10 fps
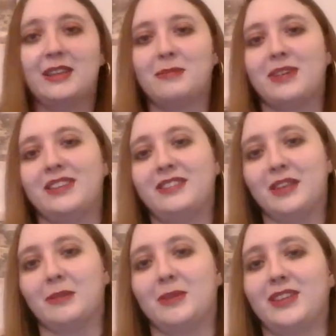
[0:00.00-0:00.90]
My
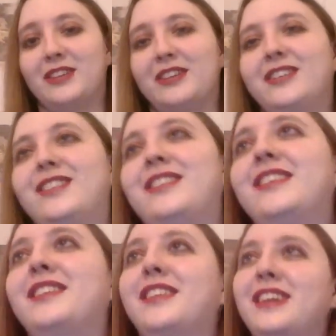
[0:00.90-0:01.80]
stomach hurts
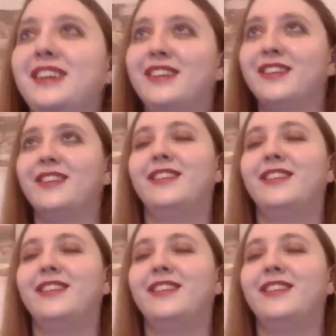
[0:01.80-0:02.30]
a little.